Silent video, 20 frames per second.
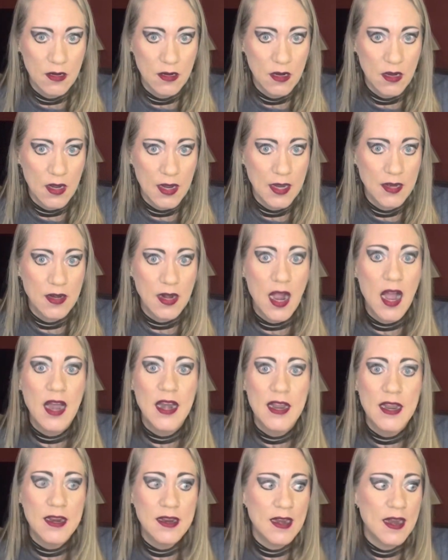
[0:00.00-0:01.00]
All right,
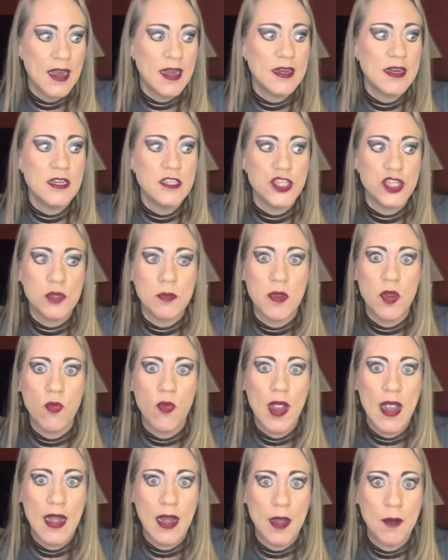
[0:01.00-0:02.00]
Godhead and I need you to be
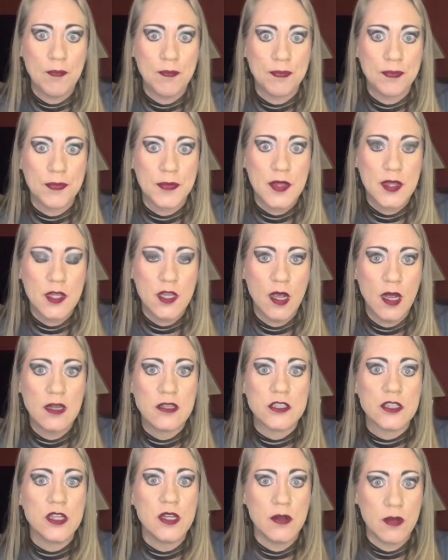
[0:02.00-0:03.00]
ready to
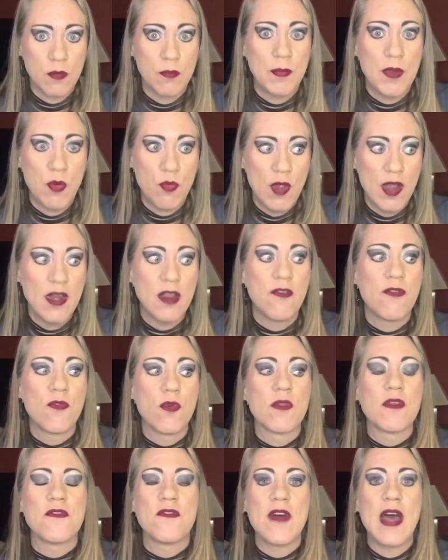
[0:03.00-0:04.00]
under you know be ready
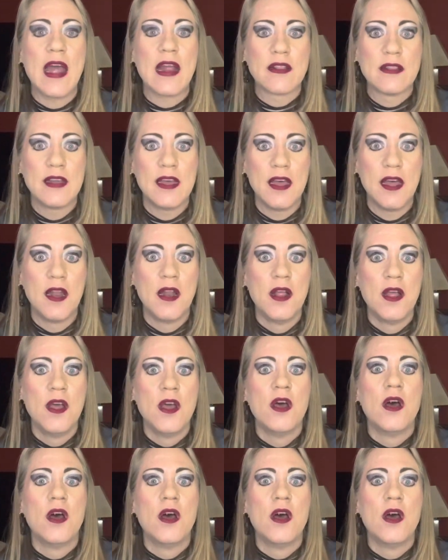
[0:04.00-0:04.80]
for the fact that